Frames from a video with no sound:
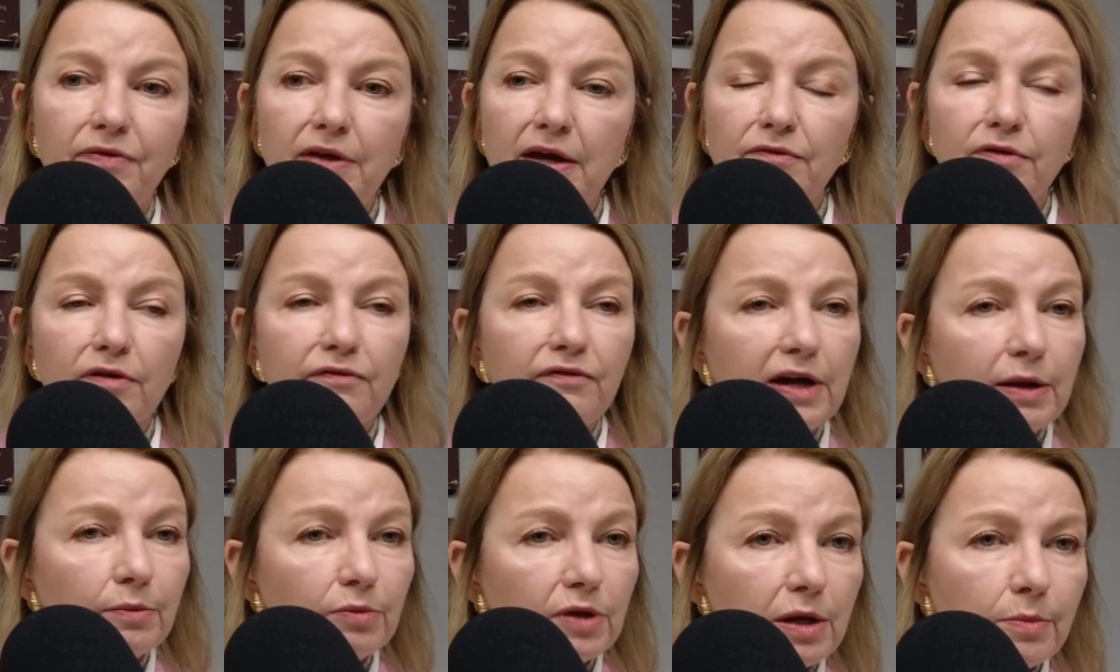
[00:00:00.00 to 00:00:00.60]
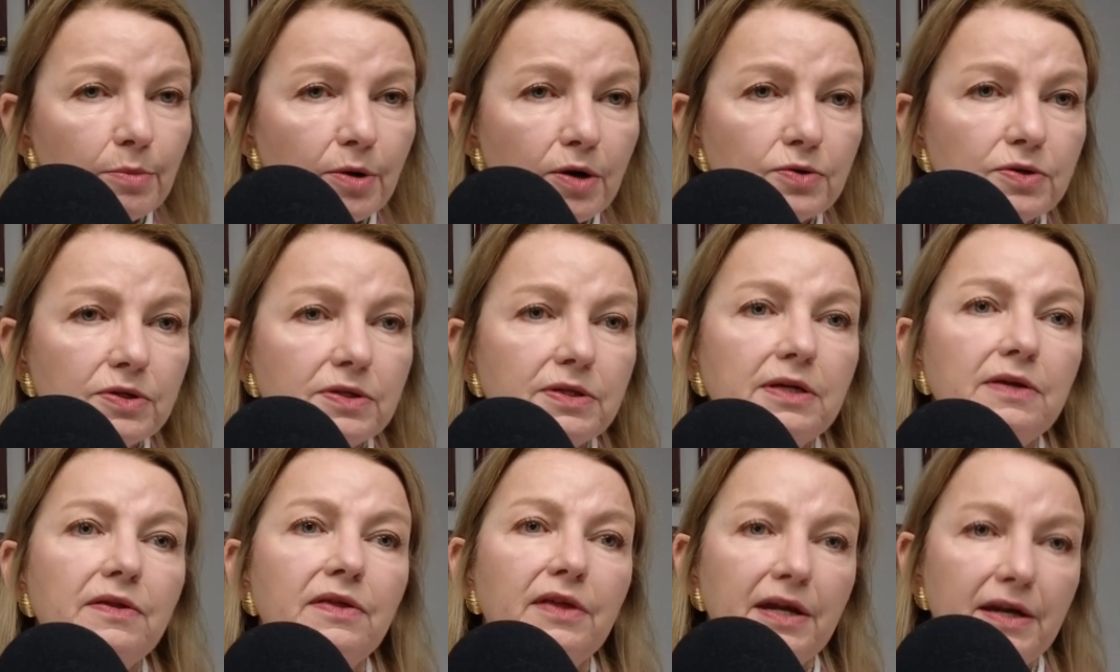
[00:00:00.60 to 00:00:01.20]
have a family
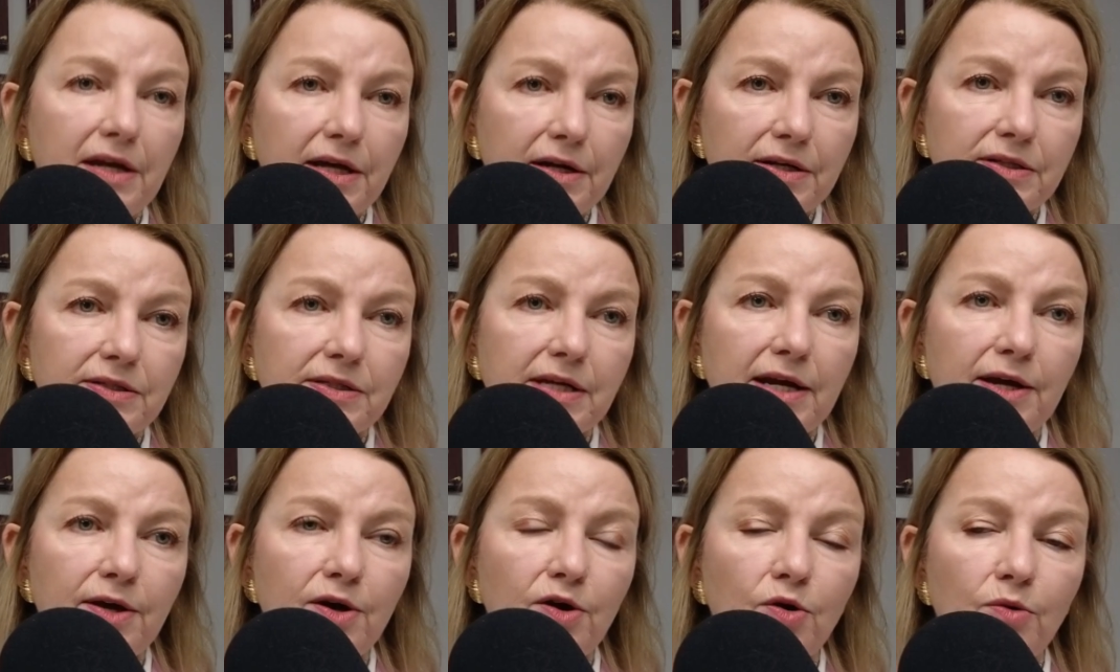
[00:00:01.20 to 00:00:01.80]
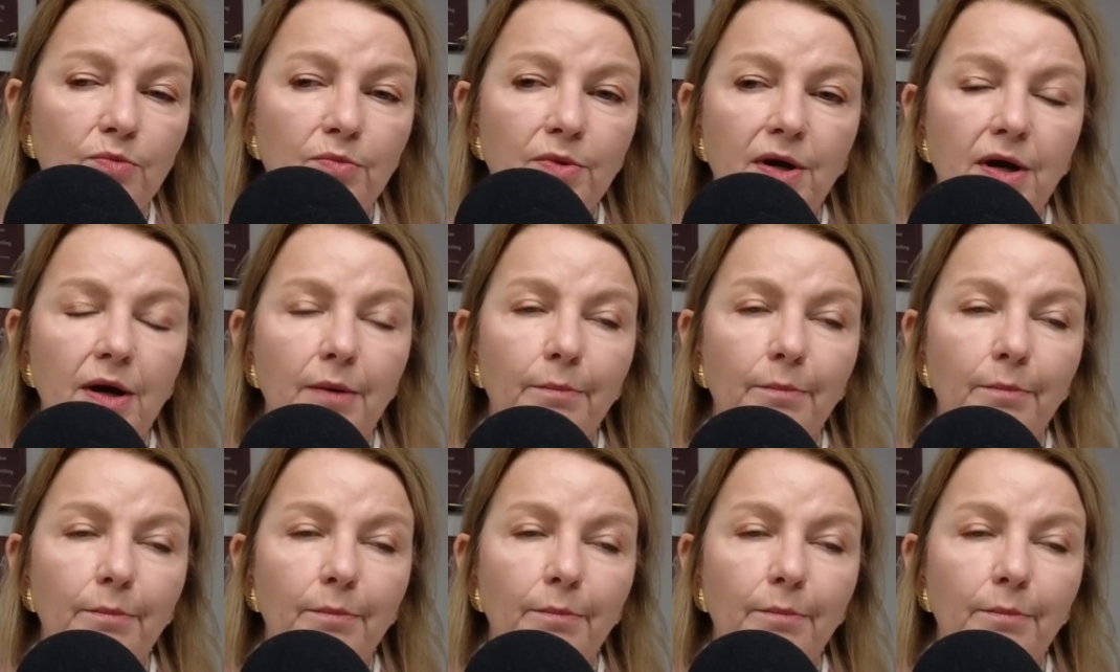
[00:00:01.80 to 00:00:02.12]
emergency, they need to stay home.